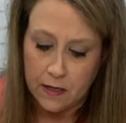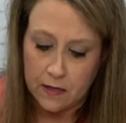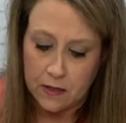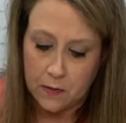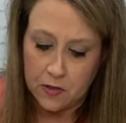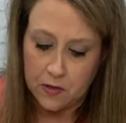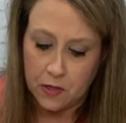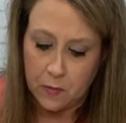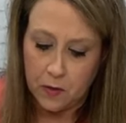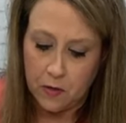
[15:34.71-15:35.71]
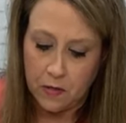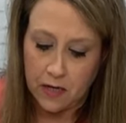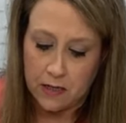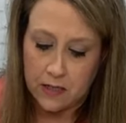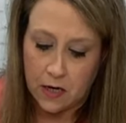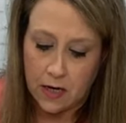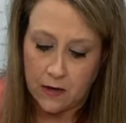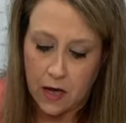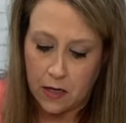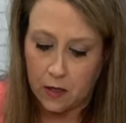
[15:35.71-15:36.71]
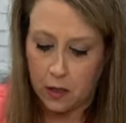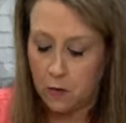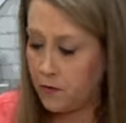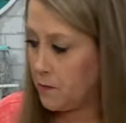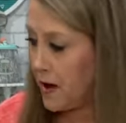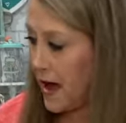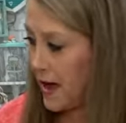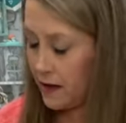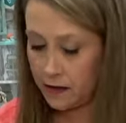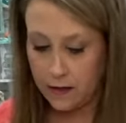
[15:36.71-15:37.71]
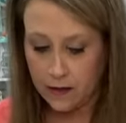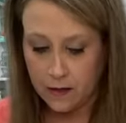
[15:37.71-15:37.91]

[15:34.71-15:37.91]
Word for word: So I'm just gonna put me a dot of hot glue on the back.